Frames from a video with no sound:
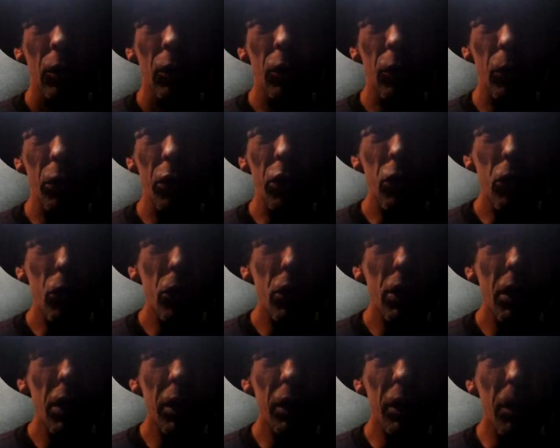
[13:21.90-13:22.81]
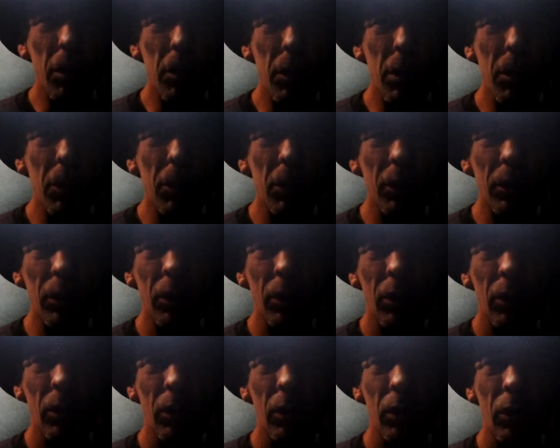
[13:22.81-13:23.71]
to a 2-year commitment
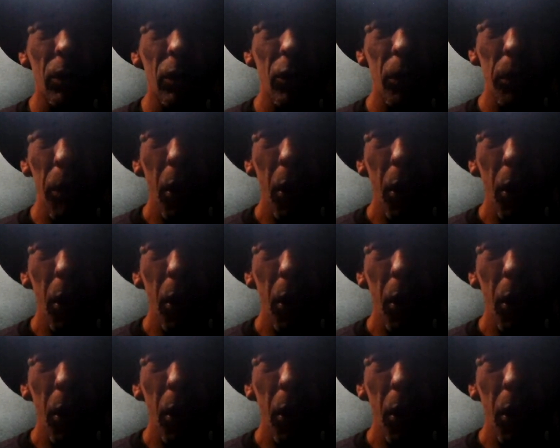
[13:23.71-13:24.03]
to